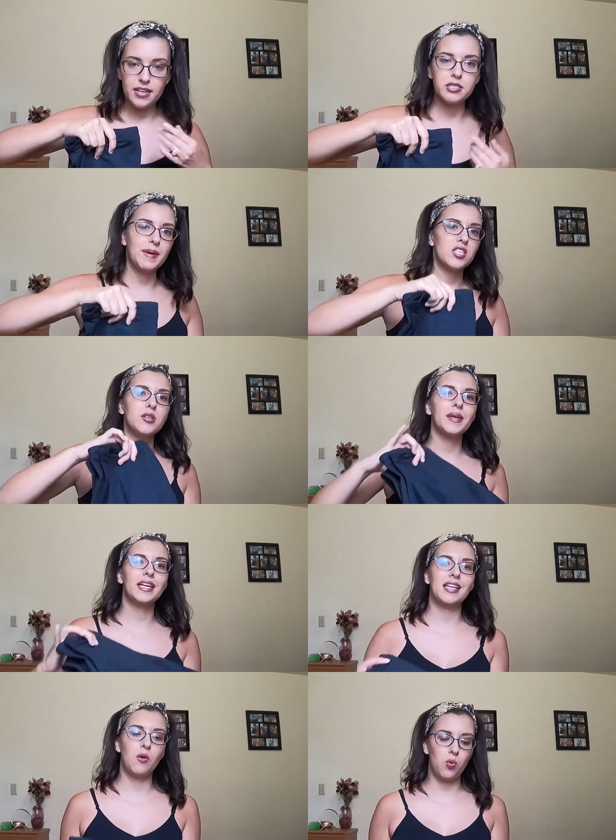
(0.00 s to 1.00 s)
especially
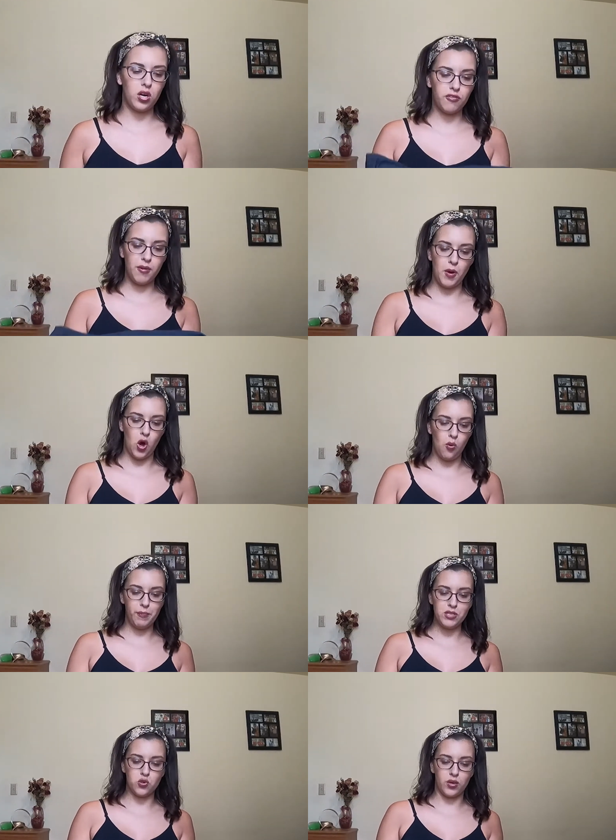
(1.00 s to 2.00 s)
because I work from
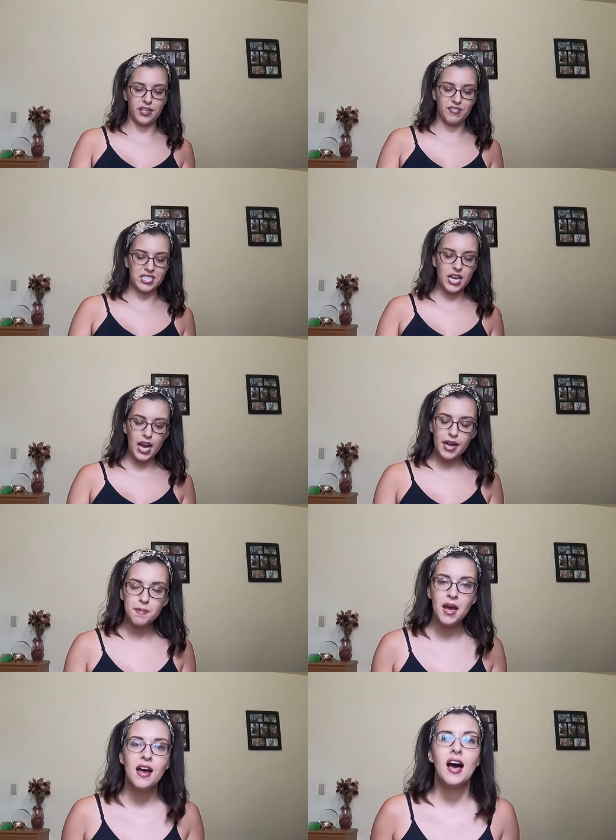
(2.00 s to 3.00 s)
home majority of the
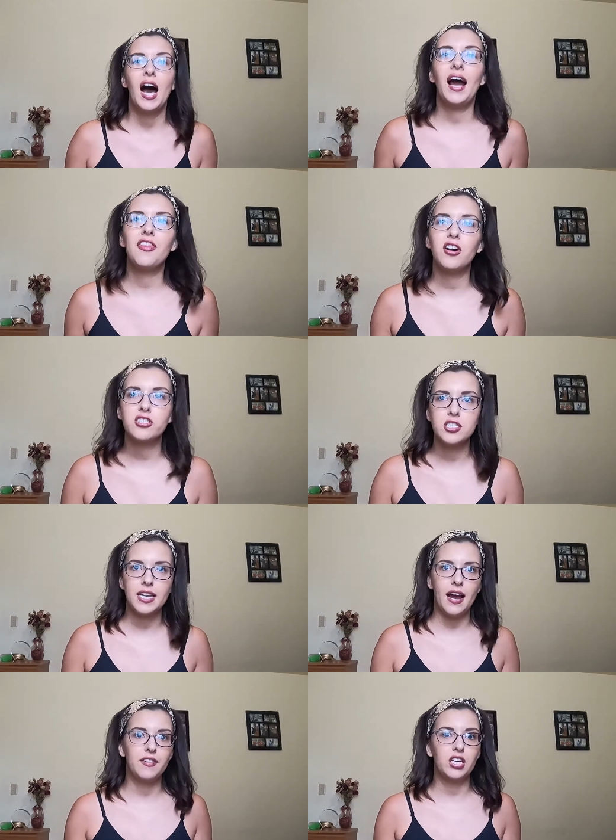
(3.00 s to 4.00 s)
time, I thought
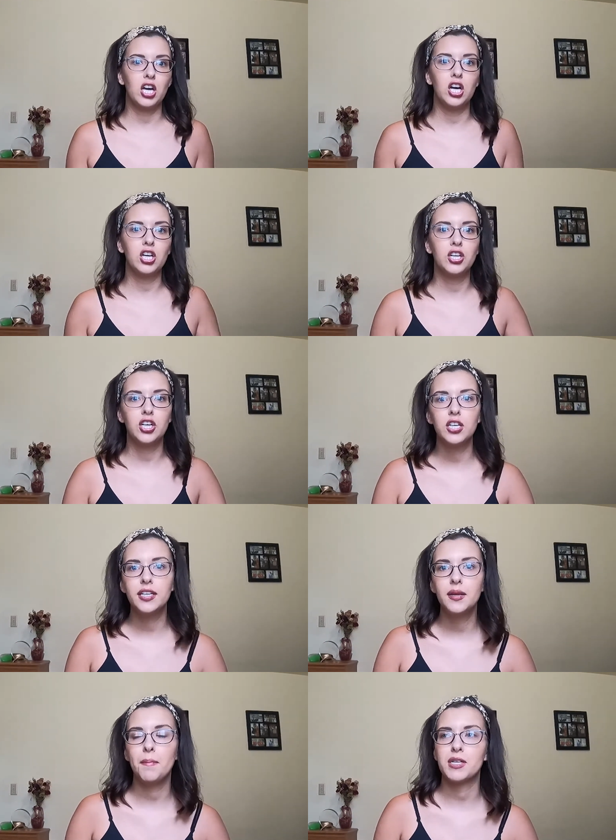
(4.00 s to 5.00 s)
just having a good